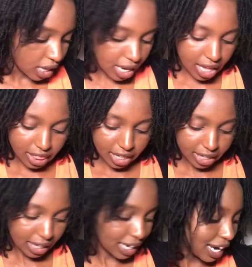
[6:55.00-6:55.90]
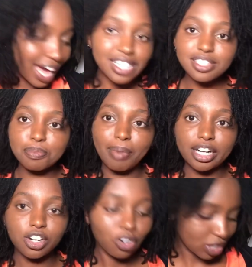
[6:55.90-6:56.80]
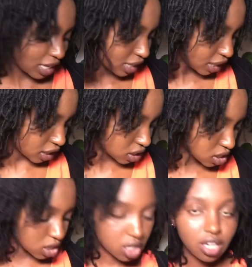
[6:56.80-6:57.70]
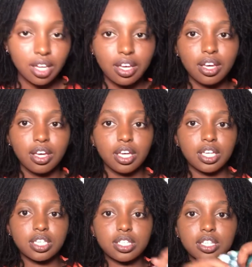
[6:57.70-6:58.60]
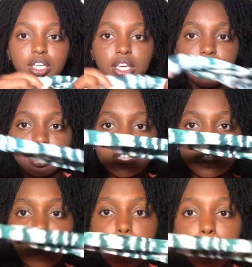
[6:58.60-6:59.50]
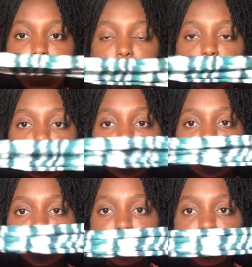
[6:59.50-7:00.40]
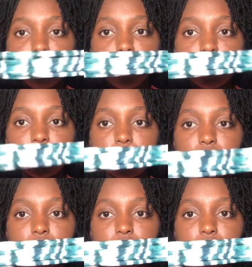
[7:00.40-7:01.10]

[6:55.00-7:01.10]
And then last but not least is this beautiful